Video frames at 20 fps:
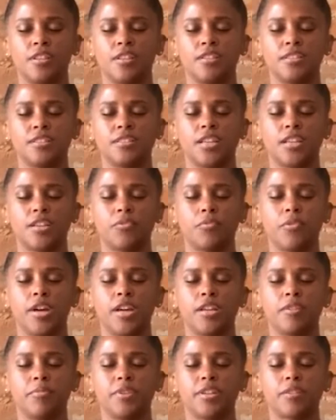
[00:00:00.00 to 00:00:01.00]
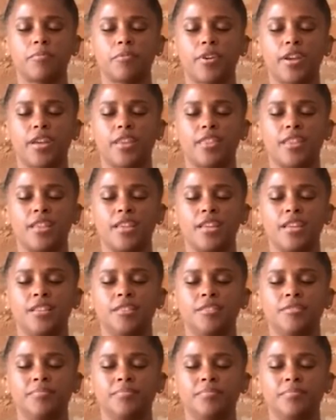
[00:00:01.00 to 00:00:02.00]
Let's take one big breath
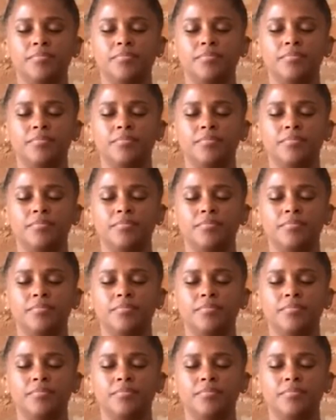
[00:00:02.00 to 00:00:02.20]
in